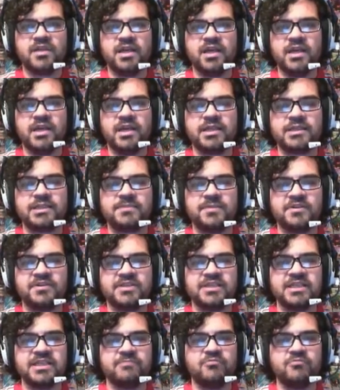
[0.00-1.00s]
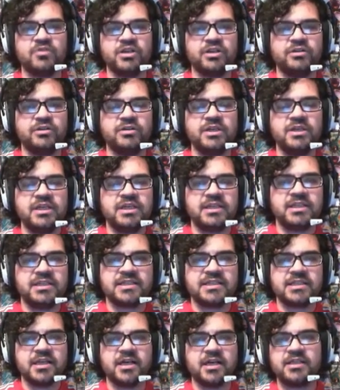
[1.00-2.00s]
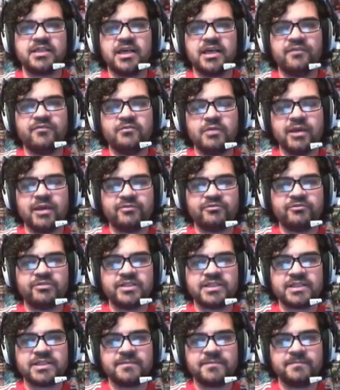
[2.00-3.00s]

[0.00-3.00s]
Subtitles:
I suppose he didn't want to discard that for whatever reason.